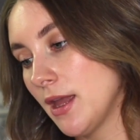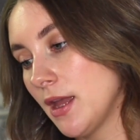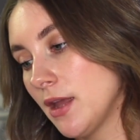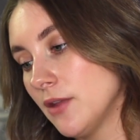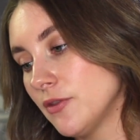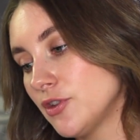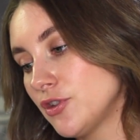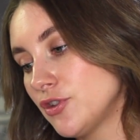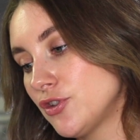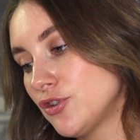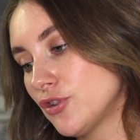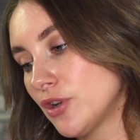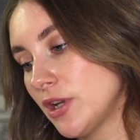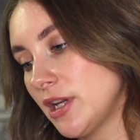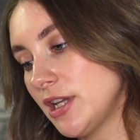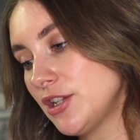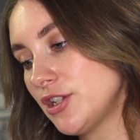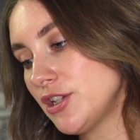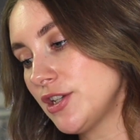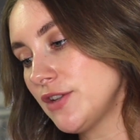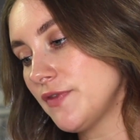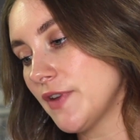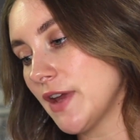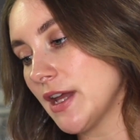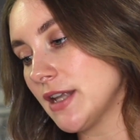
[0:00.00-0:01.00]
The
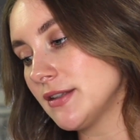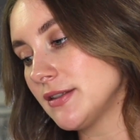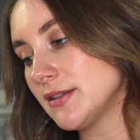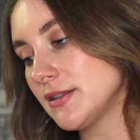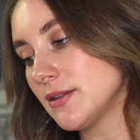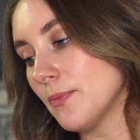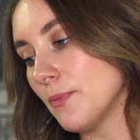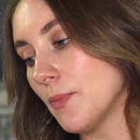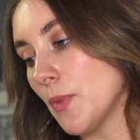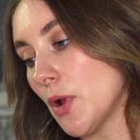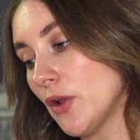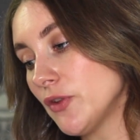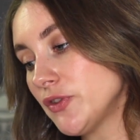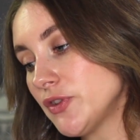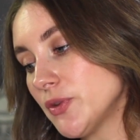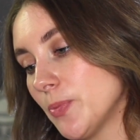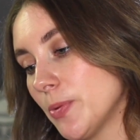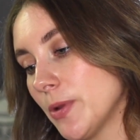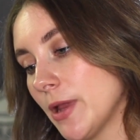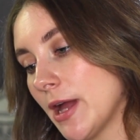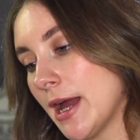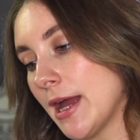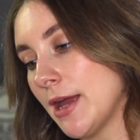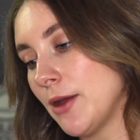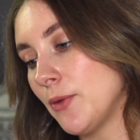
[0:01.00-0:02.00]
strange events
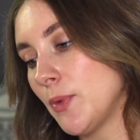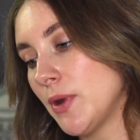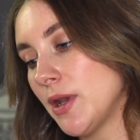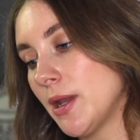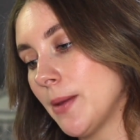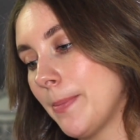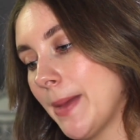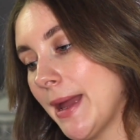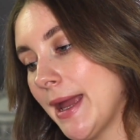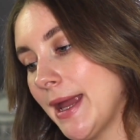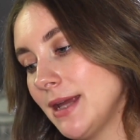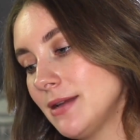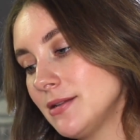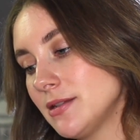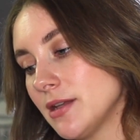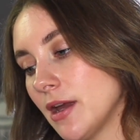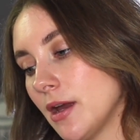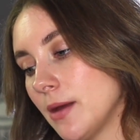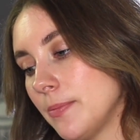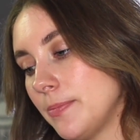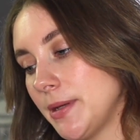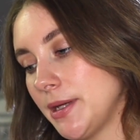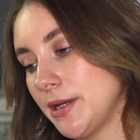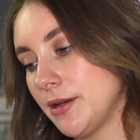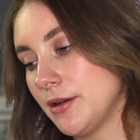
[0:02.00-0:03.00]
multiply when a panda
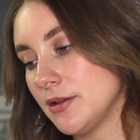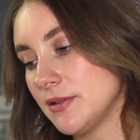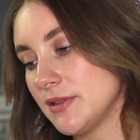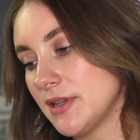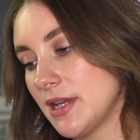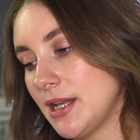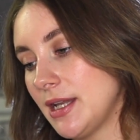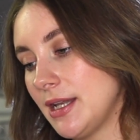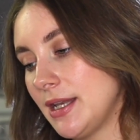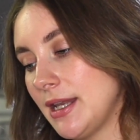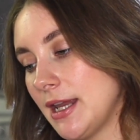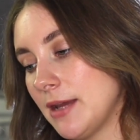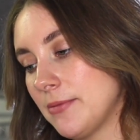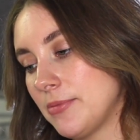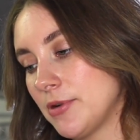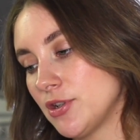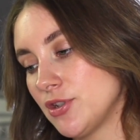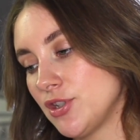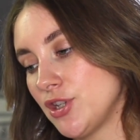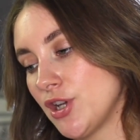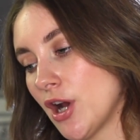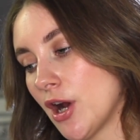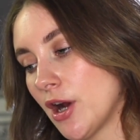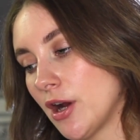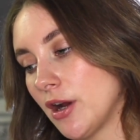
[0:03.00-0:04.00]
appears in a
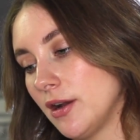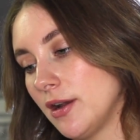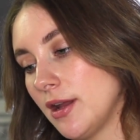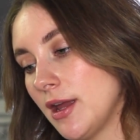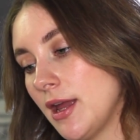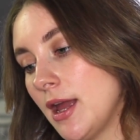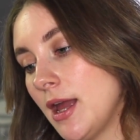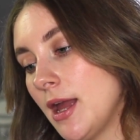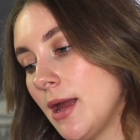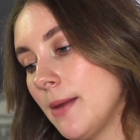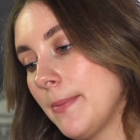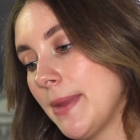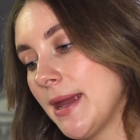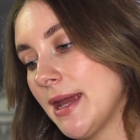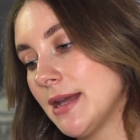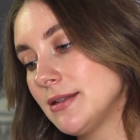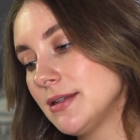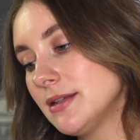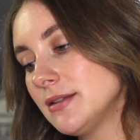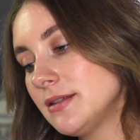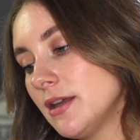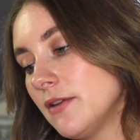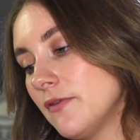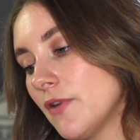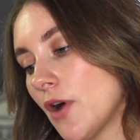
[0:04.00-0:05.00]
neighbor's yard.
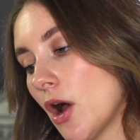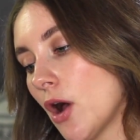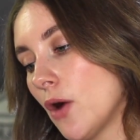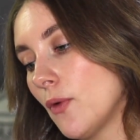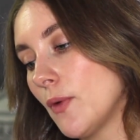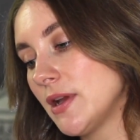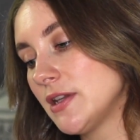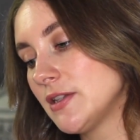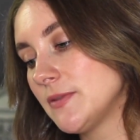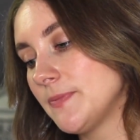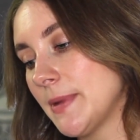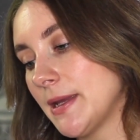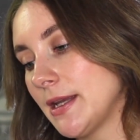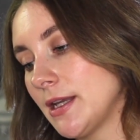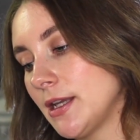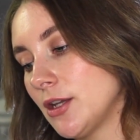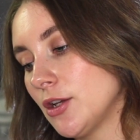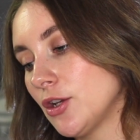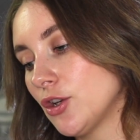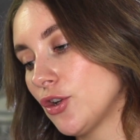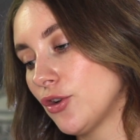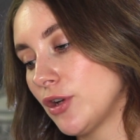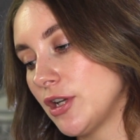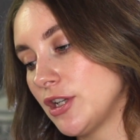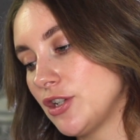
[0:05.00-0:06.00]
Pandas have always
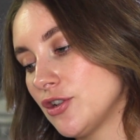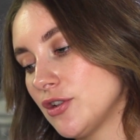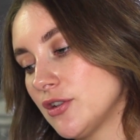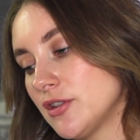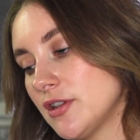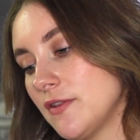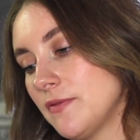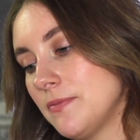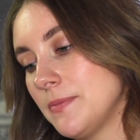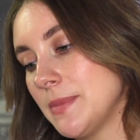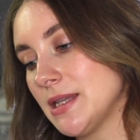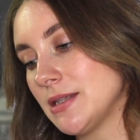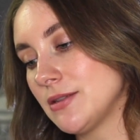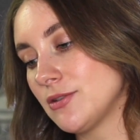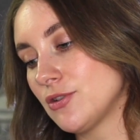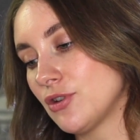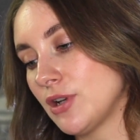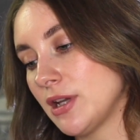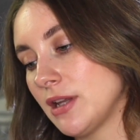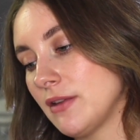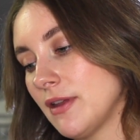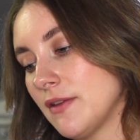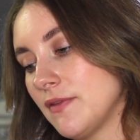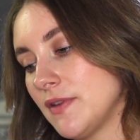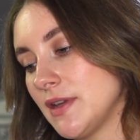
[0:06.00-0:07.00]
been creatures of
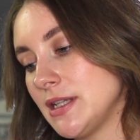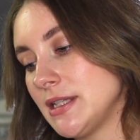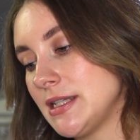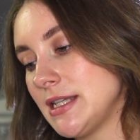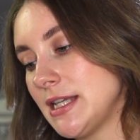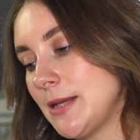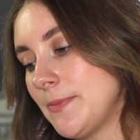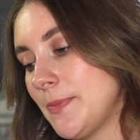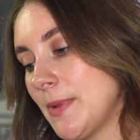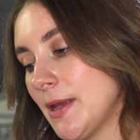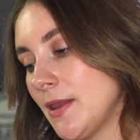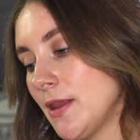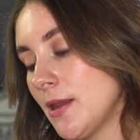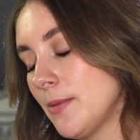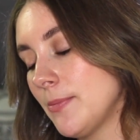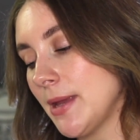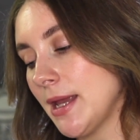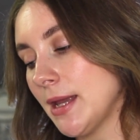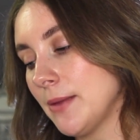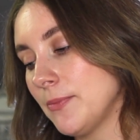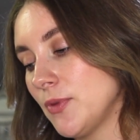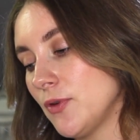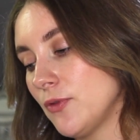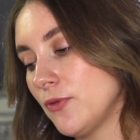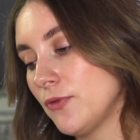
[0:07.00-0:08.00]
mystery, living deep in the
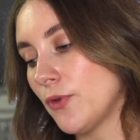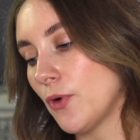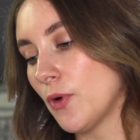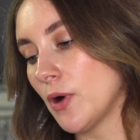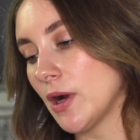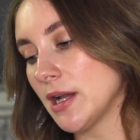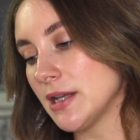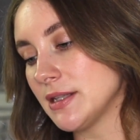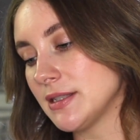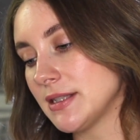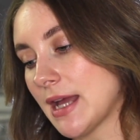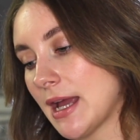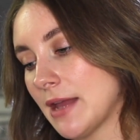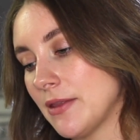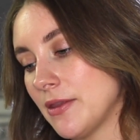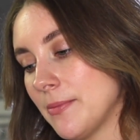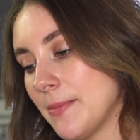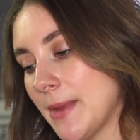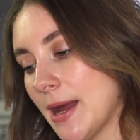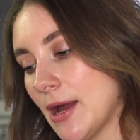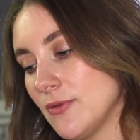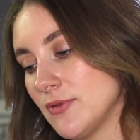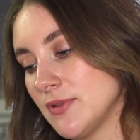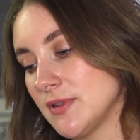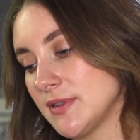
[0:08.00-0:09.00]
bamboo forest on the
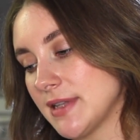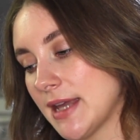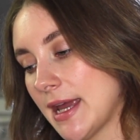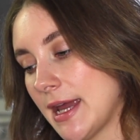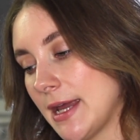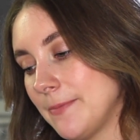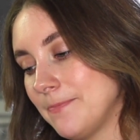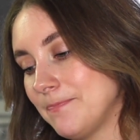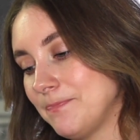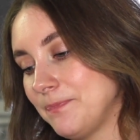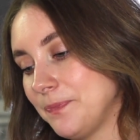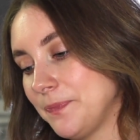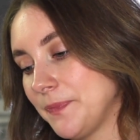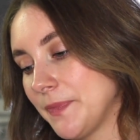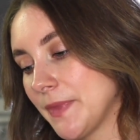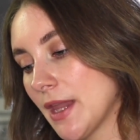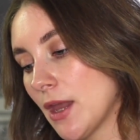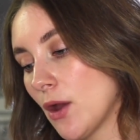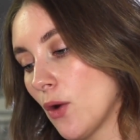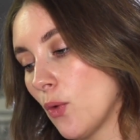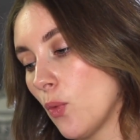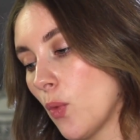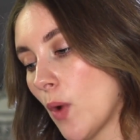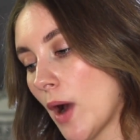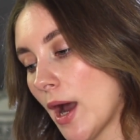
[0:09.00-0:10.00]
mountainside.
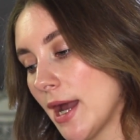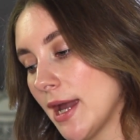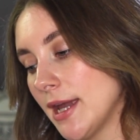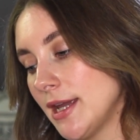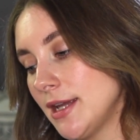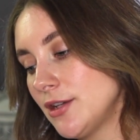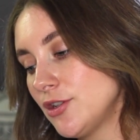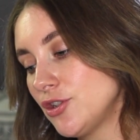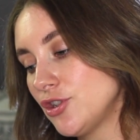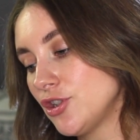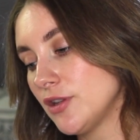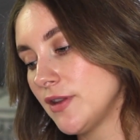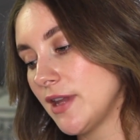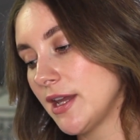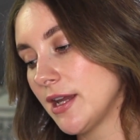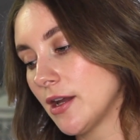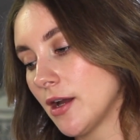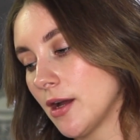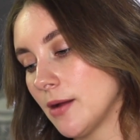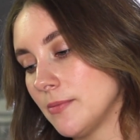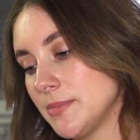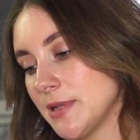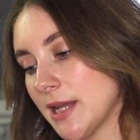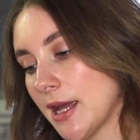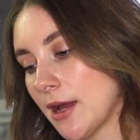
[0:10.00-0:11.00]
Why should they
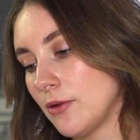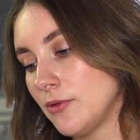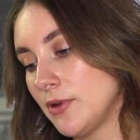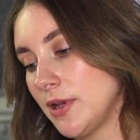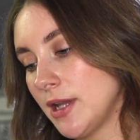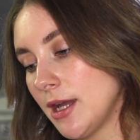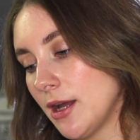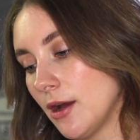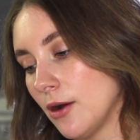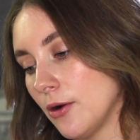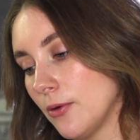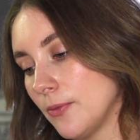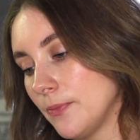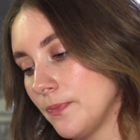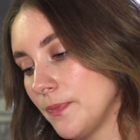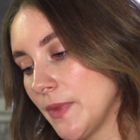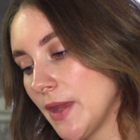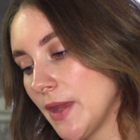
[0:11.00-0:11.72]
come down now?